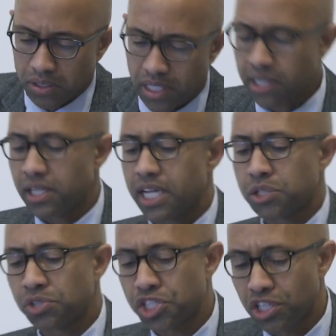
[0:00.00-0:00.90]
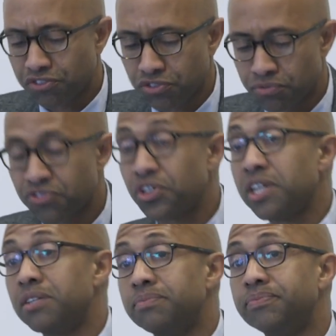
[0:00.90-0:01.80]
The intellectual shift from
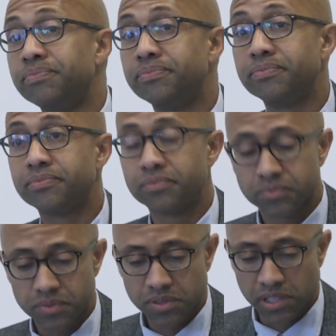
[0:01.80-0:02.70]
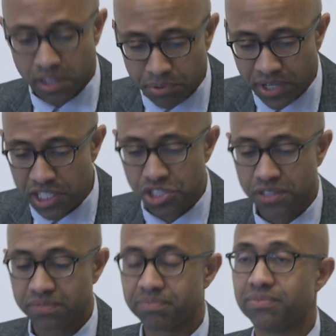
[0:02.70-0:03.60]
freedom to
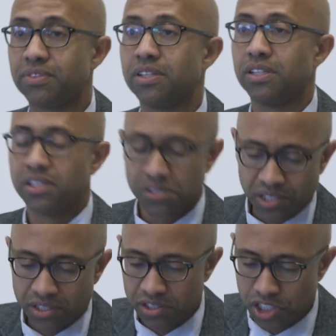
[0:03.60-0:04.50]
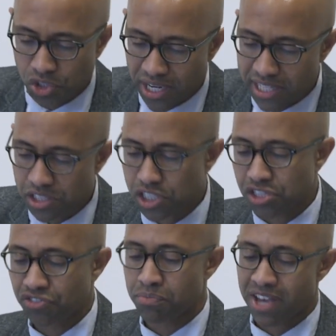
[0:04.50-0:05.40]
liberation signaled the
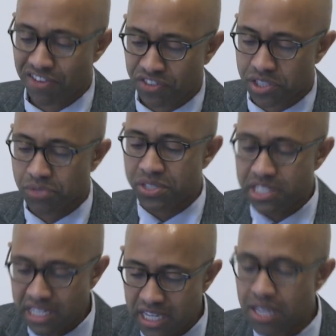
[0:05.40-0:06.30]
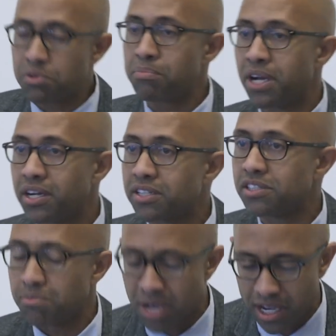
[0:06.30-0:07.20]
transition from efforts to redeem American
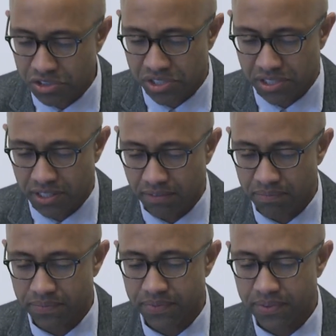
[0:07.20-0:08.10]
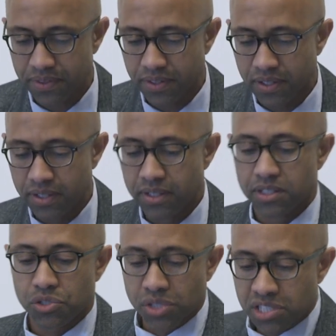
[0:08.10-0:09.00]
democracy
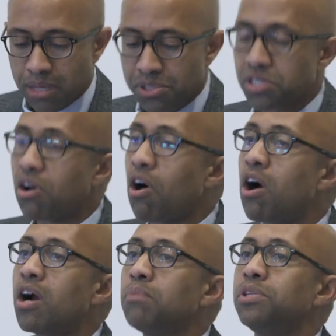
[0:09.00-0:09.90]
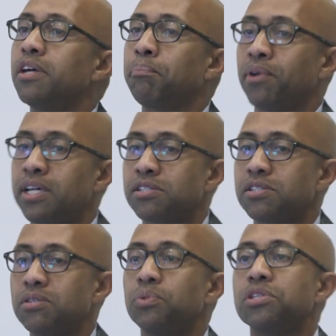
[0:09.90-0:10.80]
to attempts to arm the
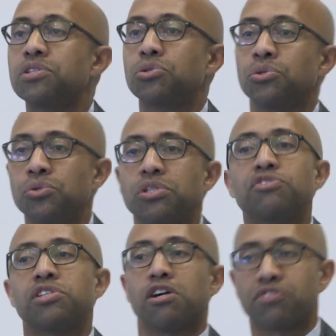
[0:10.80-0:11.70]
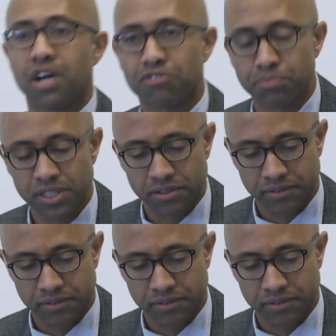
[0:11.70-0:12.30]
oppressed with the tools of self-government.